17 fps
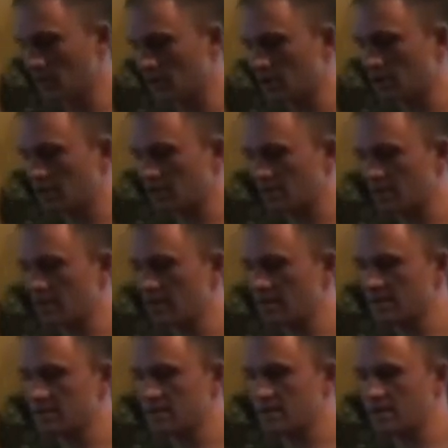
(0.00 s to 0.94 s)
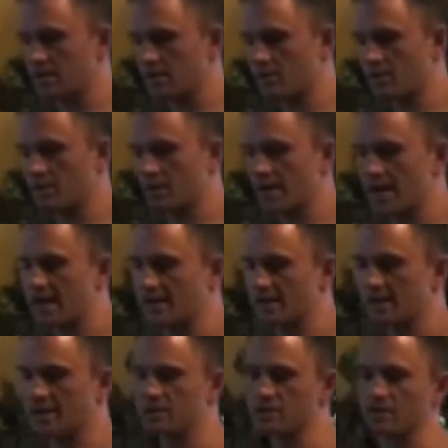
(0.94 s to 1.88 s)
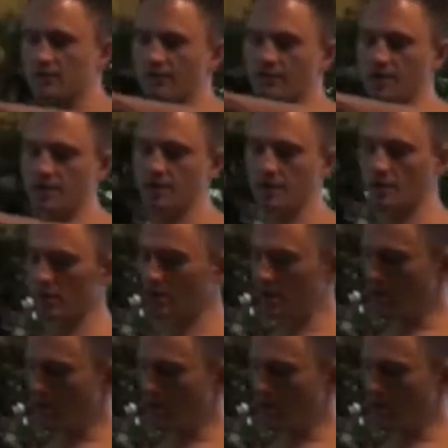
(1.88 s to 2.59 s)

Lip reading: the next thing that we're going to add in is our vinegar.